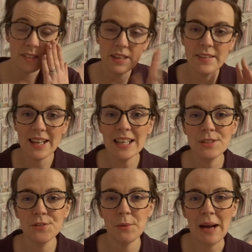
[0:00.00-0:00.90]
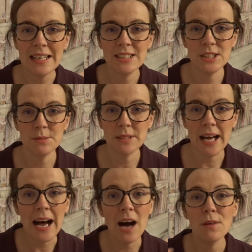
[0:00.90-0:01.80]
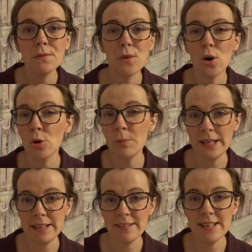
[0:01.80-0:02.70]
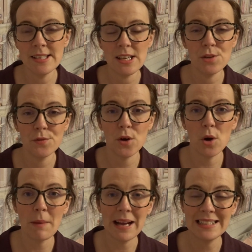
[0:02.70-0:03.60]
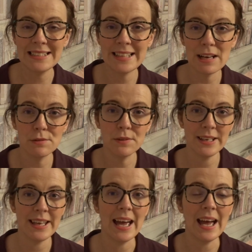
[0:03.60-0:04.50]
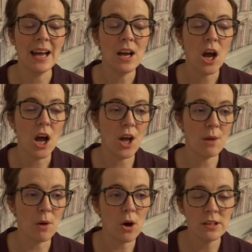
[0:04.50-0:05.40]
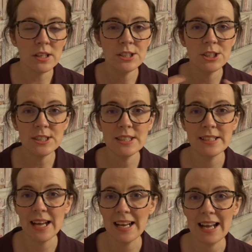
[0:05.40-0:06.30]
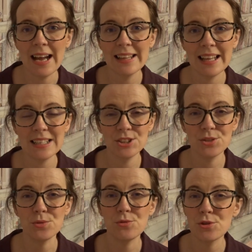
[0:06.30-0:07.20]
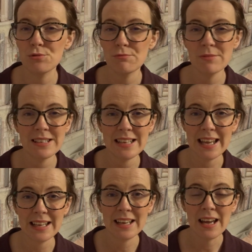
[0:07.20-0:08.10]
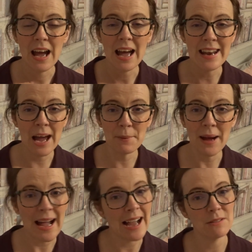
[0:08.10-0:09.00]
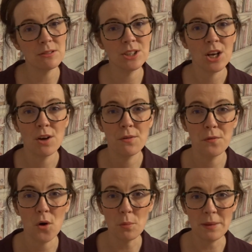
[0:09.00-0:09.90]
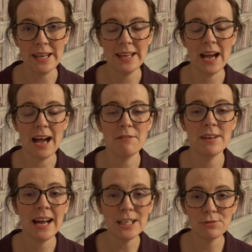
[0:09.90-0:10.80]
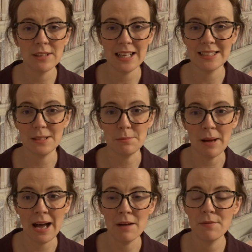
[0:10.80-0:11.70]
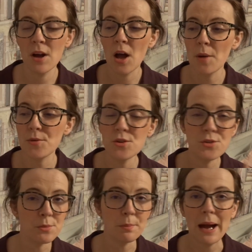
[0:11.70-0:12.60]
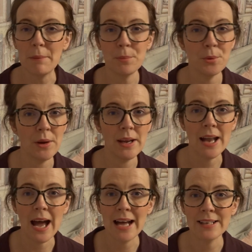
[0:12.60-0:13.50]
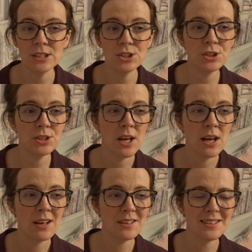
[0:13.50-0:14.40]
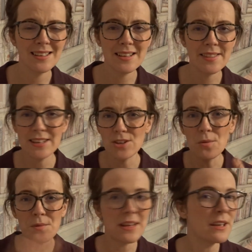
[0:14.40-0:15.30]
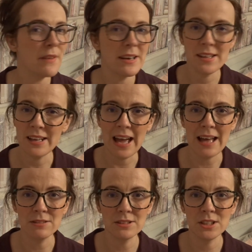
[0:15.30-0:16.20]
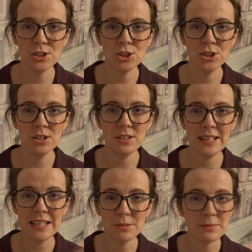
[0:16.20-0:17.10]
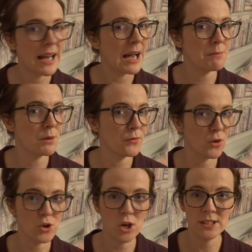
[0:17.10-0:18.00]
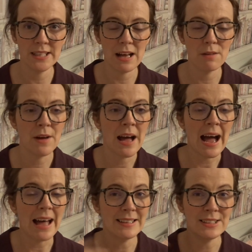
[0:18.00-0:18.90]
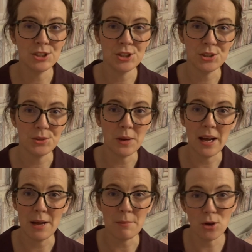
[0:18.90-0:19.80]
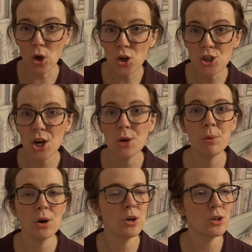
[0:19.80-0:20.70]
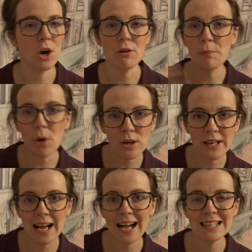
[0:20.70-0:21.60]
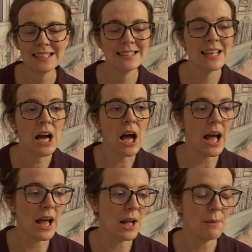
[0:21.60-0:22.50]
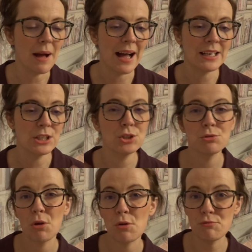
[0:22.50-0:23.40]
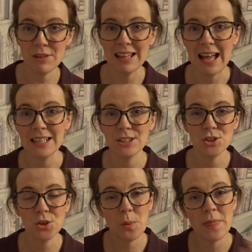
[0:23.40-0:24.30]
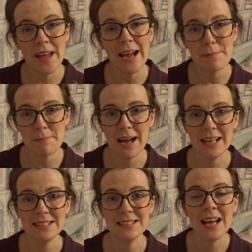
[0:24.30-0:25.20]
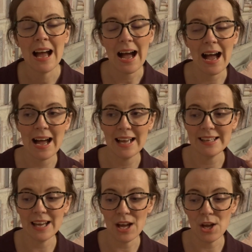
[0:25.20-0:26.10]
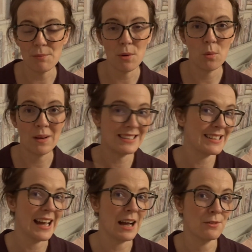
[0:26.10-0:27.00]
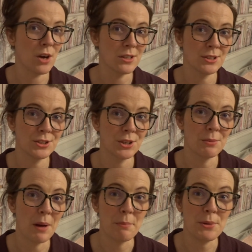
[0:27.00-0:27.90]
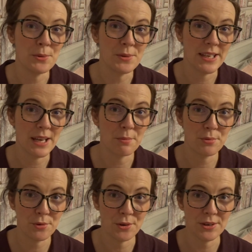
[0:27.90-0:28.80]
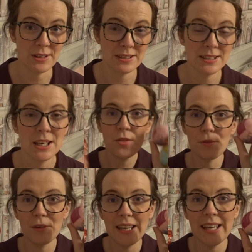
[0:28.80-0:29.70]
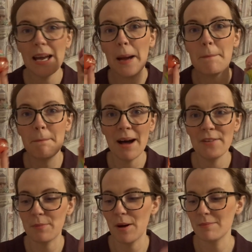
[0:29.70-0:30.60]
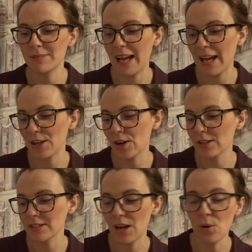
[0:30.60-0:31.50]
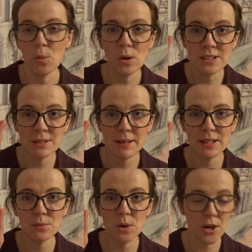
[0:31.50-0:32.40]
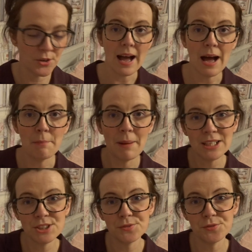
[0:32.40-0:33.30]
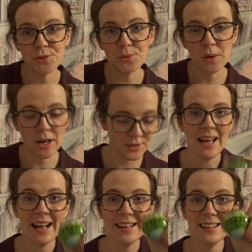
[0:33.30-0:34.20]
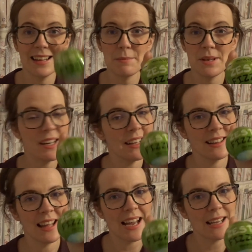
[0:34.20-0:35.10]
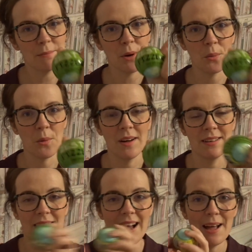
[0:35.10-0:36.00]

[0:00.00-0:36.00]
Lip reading: Then the last few items are for me. This is for my self-care. On a certain night, I like to just take an hour out for me, have a nice relaxing bath, do some pampering, and just don't think of anything else, just take some time for yourself. I listen to an audiobook or a podcast, and I just relax. So with that in mind, I went to town on some beauty products. Three bath bombs. I got a watermelon one, a passion fruit one, and a lemon and lime one.